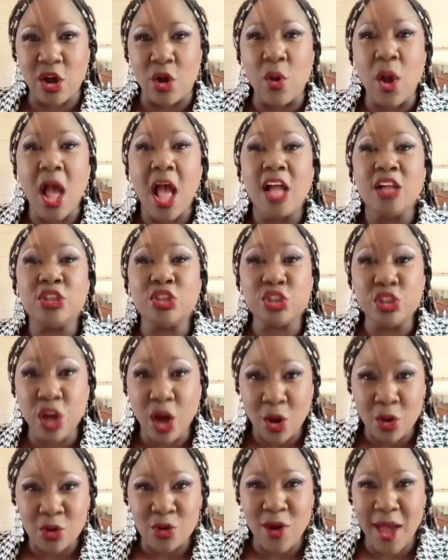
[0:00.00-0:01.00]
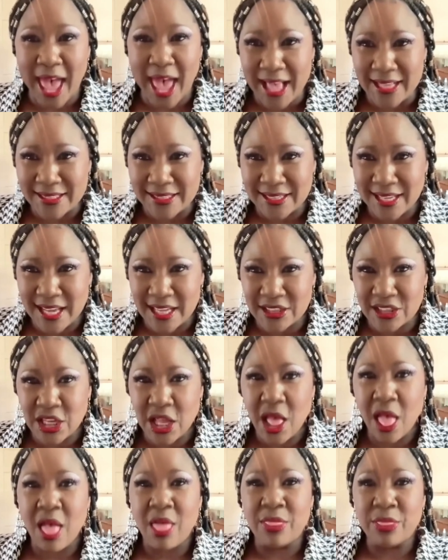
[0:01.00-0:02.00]
No, total assets,
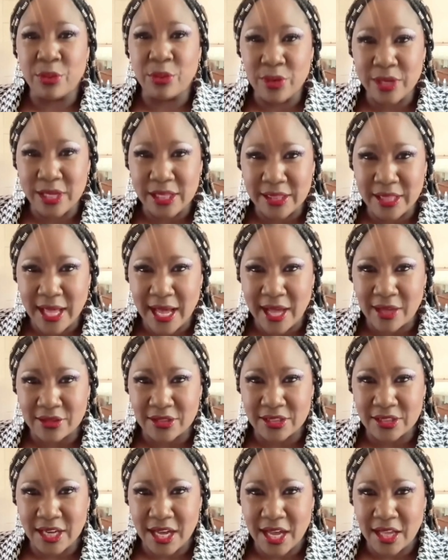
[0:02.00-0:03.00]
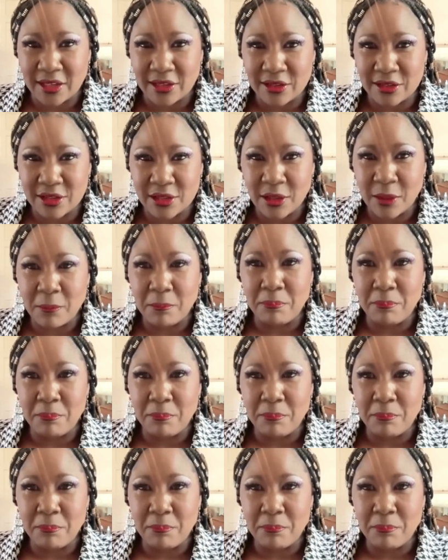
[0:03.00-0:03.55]
$3,000.